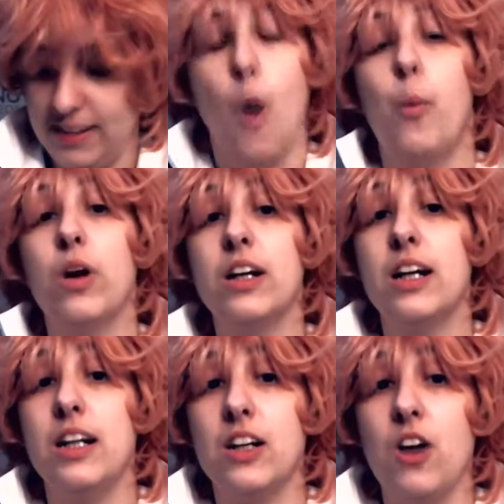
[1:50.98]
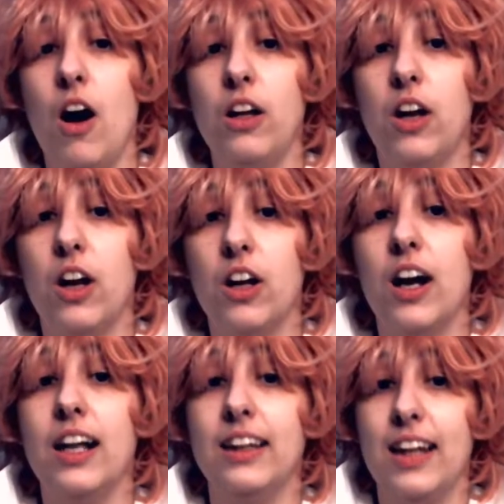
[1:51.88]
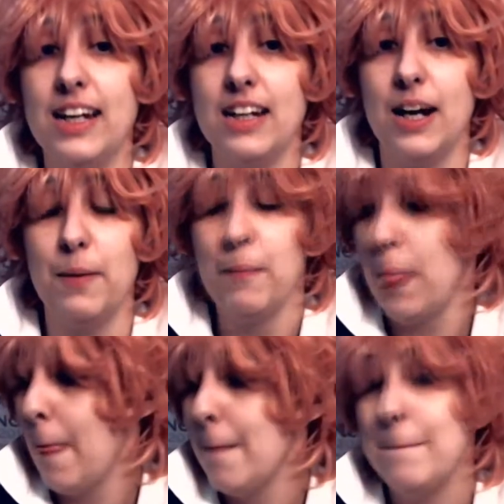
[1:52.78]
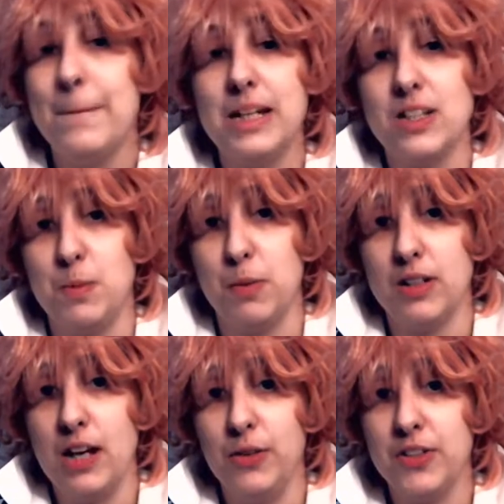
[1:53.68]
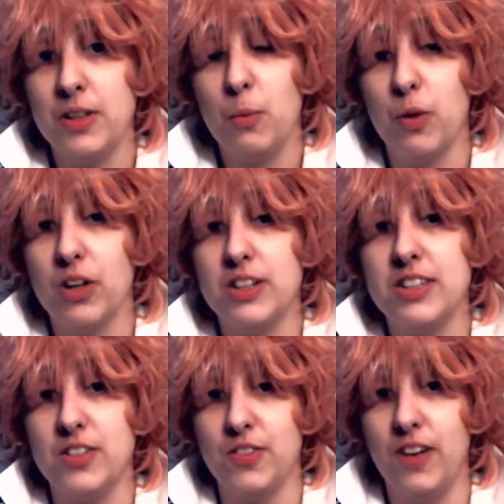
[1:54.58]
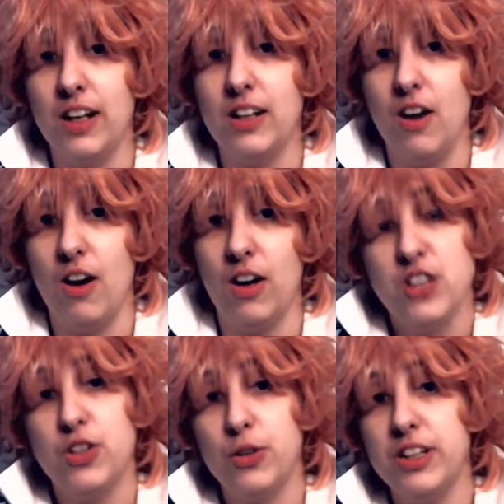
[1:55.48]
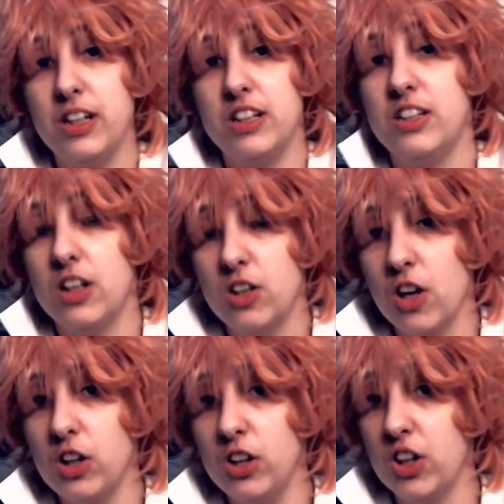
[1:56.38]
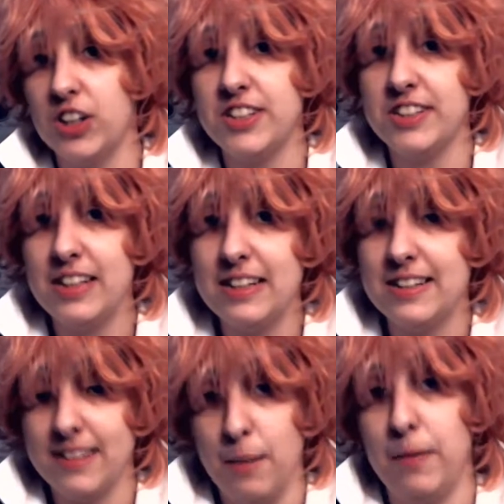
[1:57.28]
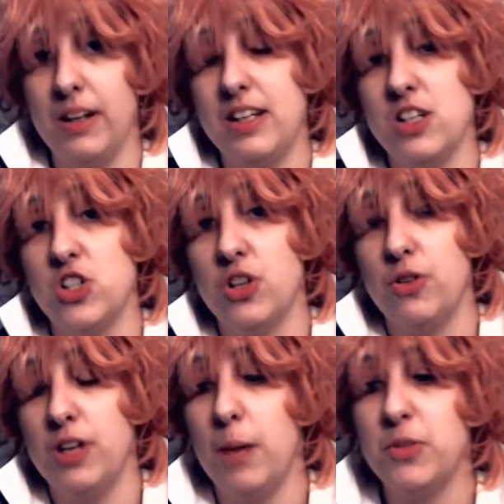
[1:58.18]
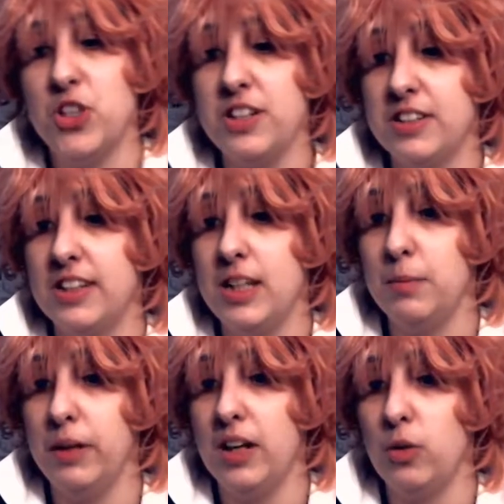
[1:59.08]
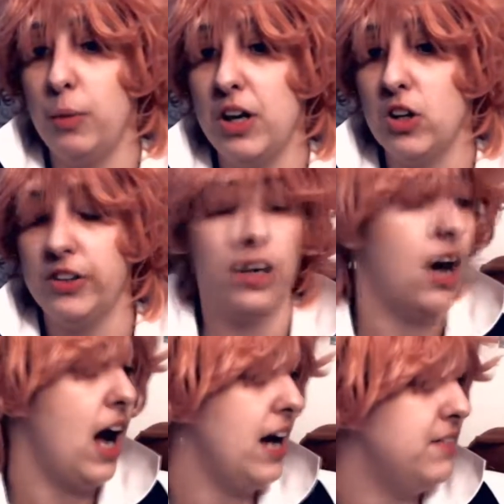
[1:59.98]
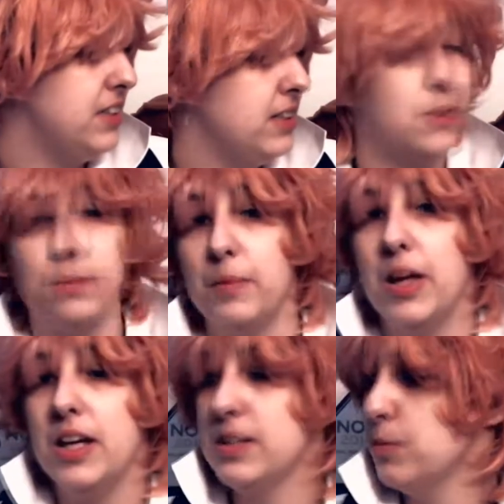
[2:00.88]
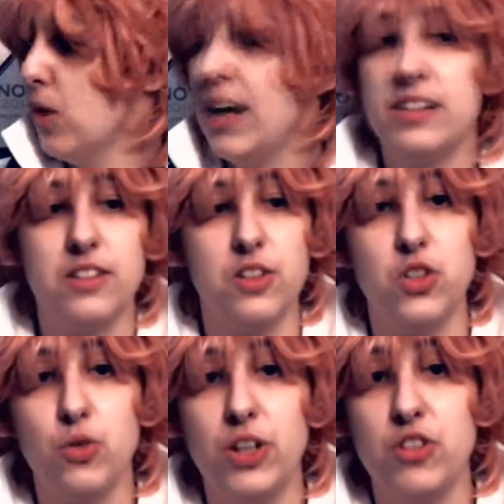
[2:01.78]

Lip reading: We're gonna call her Elena because pronouncing words is fucking hard. So your girl Lark's seen somebody has shown up. She's a Keyblade wielder. I've seen some riots in the streets